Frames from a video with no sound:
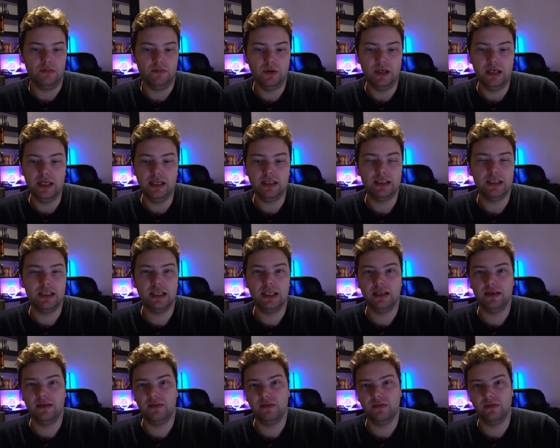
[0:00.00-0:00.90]
when
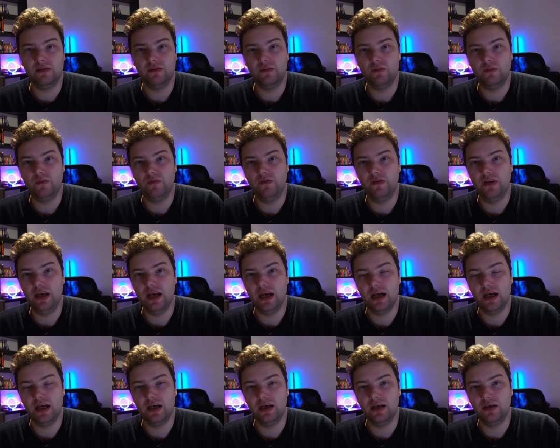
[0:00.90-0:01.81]
listening
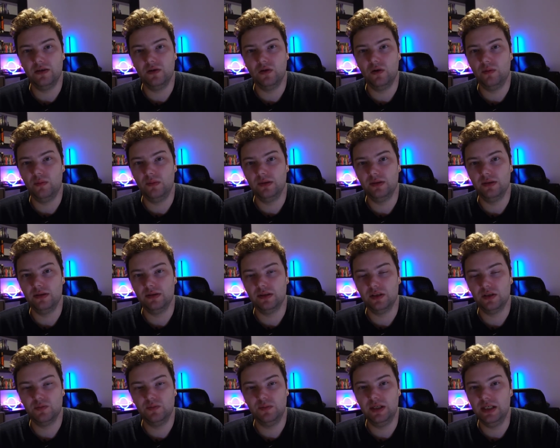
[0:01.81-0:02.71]
via normal
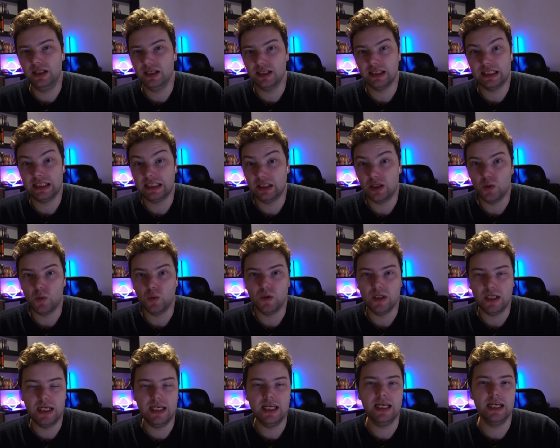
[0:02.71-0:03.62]
speakers,
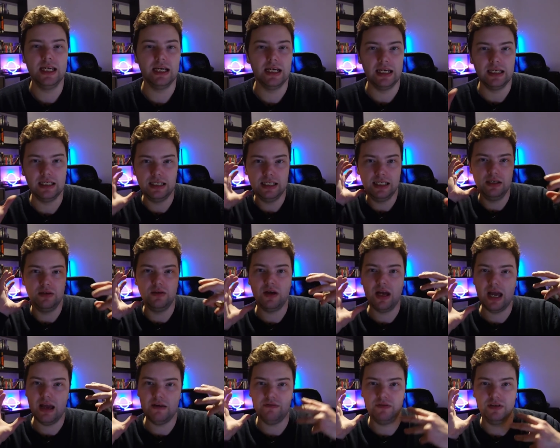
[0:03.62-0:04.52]
don't hear, and here you
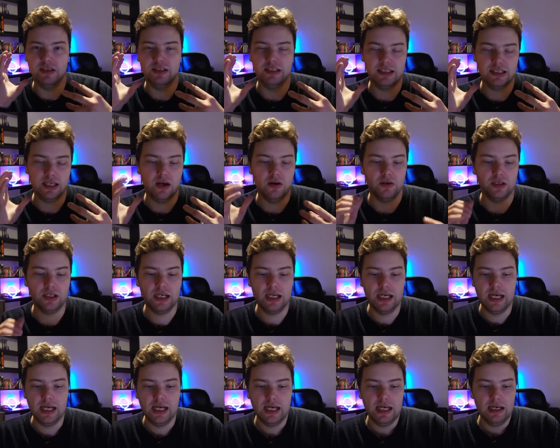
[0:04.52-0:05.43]
have this sound.
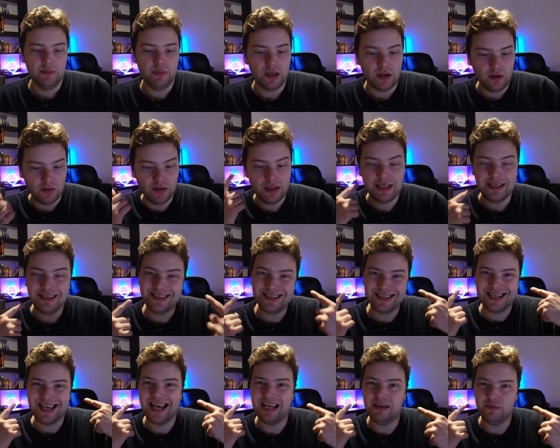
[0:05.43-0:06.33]
But on
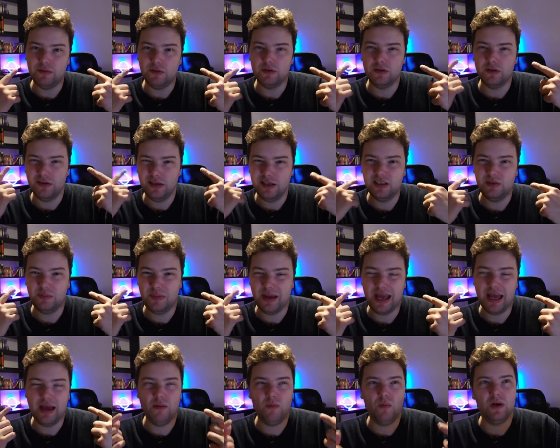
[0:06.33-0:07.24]
these headphones, on this
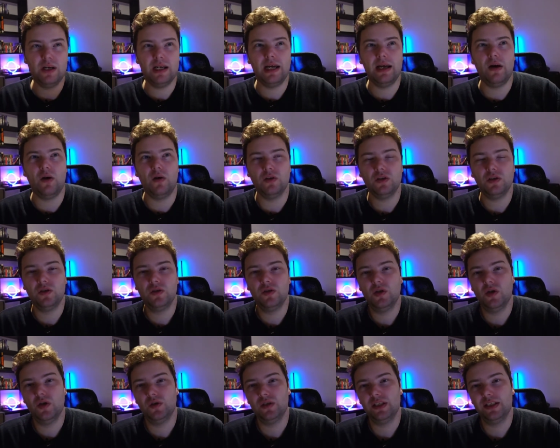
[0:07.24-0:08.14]
pair, what I also
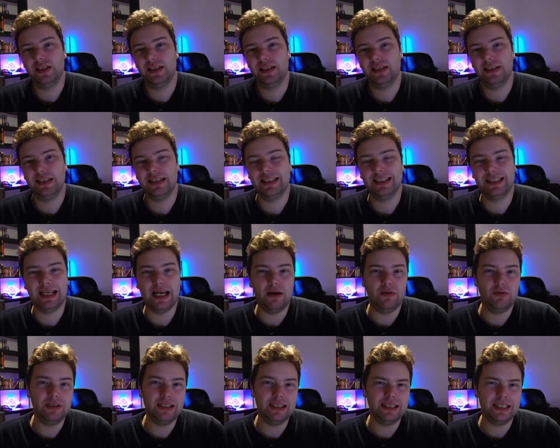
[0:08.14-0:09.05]
noticed is the
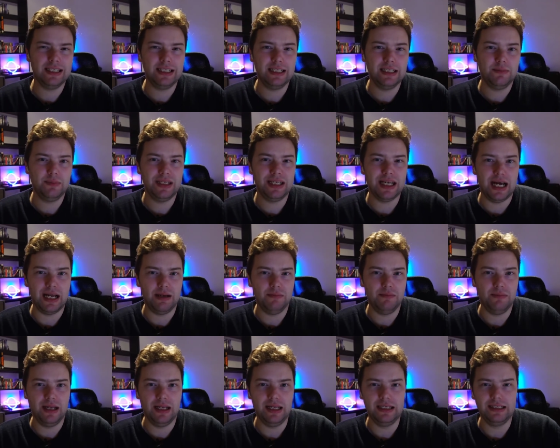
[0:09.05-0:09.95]
sound is a little bit
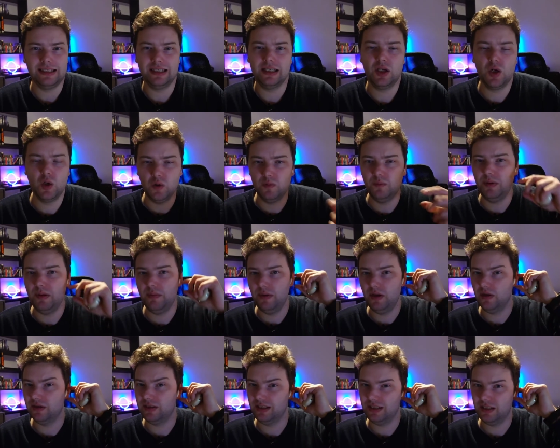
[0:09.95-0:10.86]
unbalanced. It could be
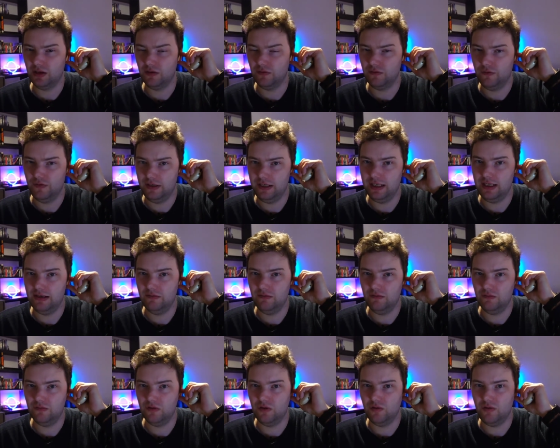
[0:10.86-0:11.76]
because it's not
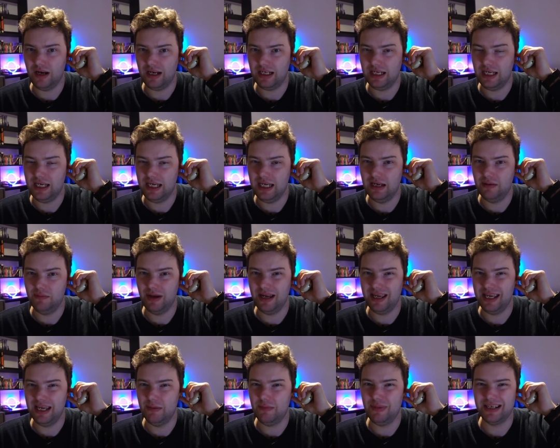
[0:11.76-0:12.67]
fitting correctly here in
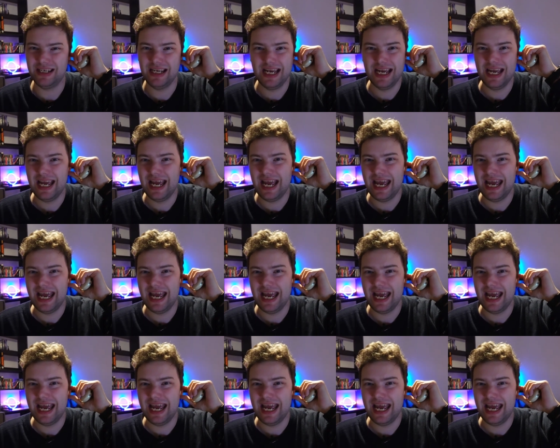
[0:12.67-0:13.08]
my ear, but